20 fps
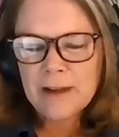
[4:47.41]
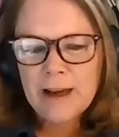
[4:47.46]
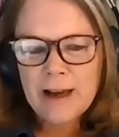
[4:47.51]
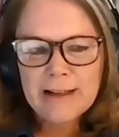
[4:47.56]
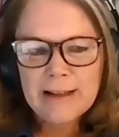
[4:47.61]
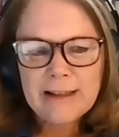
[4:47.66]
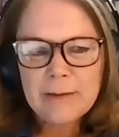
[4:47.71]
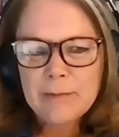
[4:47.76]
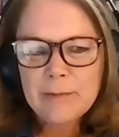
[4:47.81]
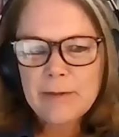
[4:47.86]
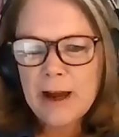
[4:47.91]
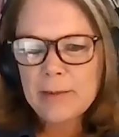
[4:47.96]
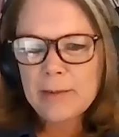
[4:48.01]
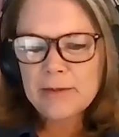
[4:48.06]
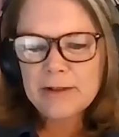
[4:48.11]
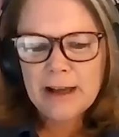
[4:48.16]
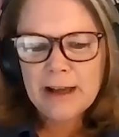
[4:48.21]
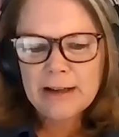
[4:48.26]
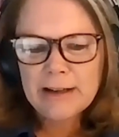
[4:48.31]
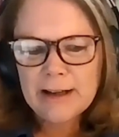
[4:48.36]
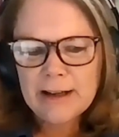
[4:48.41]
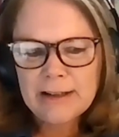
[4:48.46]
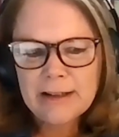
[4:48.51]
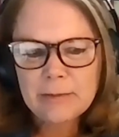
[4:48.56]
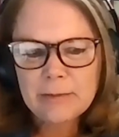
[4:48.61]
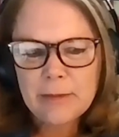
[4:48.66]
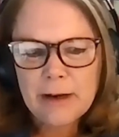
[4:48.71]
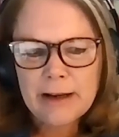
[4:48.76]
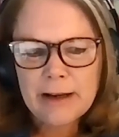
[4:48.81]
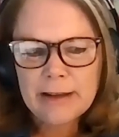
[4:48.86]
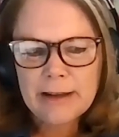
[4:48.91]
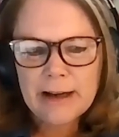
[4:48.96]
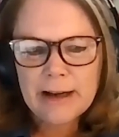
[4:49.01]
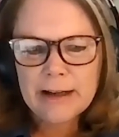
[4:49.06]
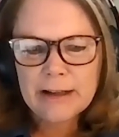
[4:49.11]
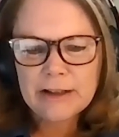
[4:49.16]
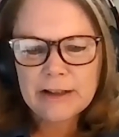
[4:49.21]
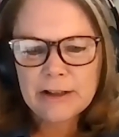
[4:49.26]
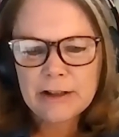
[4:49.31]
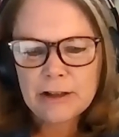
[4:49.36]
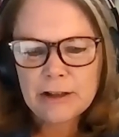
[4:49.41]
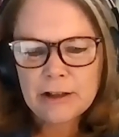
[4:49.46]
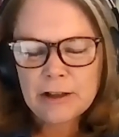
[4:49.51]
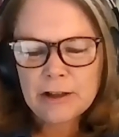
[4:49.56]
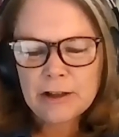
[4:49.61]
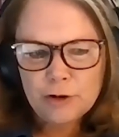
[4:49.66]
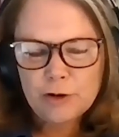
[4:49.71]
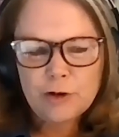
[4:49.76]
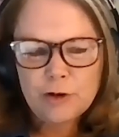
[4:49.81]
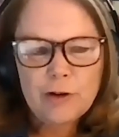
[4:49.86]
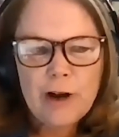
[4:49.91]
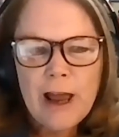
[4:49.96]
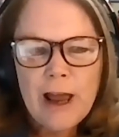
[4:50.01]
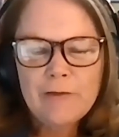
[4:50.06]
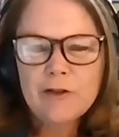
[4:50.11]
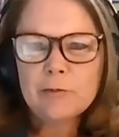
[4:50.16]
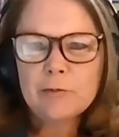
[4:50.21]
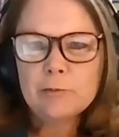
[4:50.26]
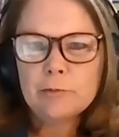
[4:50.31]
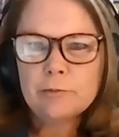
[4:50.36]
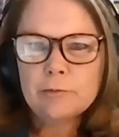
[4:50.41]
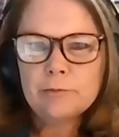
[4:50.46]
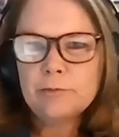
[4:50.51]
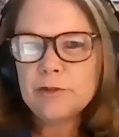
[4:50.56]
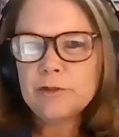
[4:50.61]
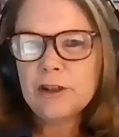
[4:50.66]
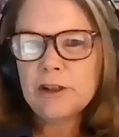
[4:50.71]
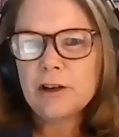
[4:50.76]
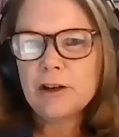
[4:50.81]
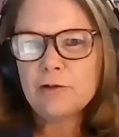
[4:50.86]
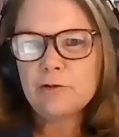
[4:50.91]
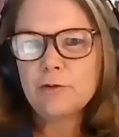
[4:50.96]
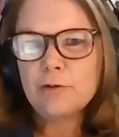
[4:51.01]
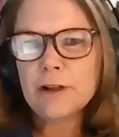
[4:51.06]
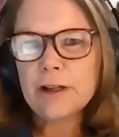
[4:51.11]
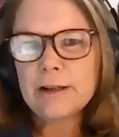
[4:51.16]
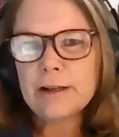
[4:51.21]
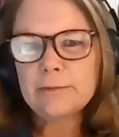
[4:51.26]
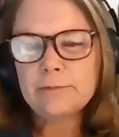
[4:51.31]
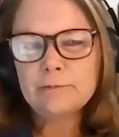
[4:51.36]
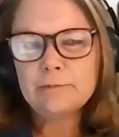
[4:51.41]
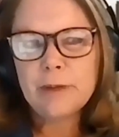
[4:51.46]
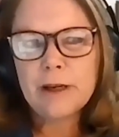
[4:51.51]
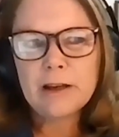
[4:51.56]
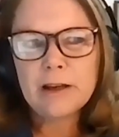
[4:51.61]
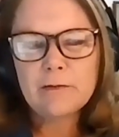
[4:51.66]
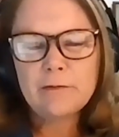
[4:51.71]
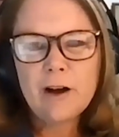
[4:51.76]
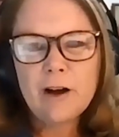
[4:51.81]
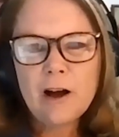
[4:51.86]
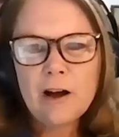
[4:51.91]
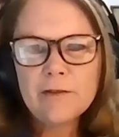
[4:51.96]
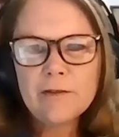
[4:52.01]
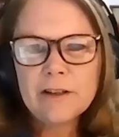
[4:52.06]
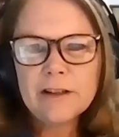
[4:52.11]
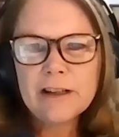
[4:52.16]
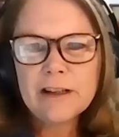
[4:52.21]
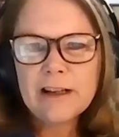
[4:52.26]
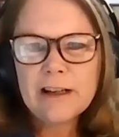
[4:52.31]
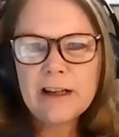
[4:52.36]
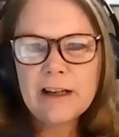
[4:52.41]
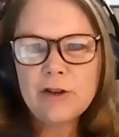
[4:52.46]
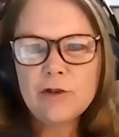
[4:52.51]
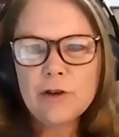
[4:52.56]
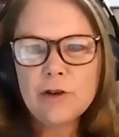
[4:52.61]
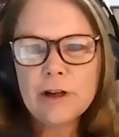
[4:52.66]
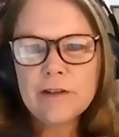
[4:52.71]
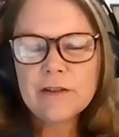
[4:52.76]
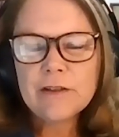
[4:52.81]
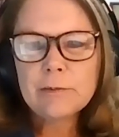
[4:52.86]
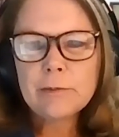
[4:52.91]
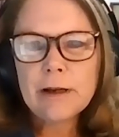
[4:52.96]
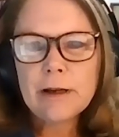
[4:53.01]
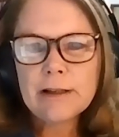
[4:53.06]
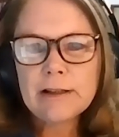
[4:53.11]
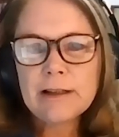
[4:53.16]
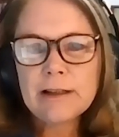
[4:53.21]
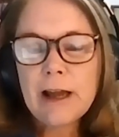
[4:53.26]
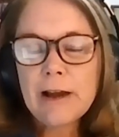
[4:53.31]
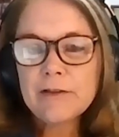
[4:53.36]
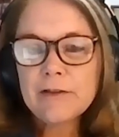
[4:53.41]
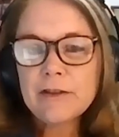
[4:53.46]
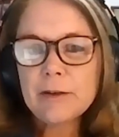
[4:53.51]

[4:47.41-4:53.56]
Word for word: And sometimes that doesn't mean that it's you have to, you know, really be involved in the nitty gritty of somebody's life.